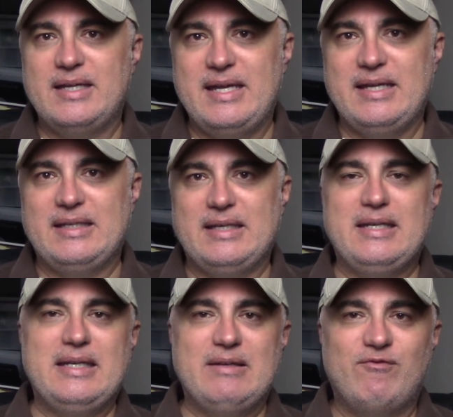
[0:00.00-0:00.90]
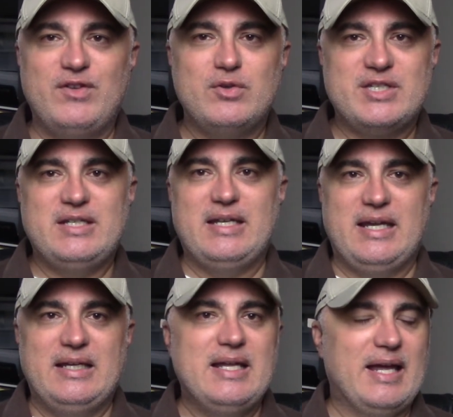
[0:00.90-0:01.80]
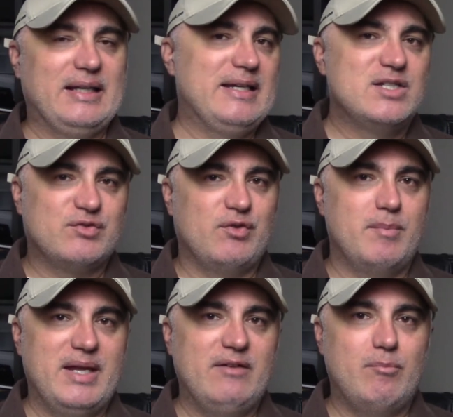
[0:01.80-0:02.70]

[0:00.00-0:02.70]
It feels a need, at least for me,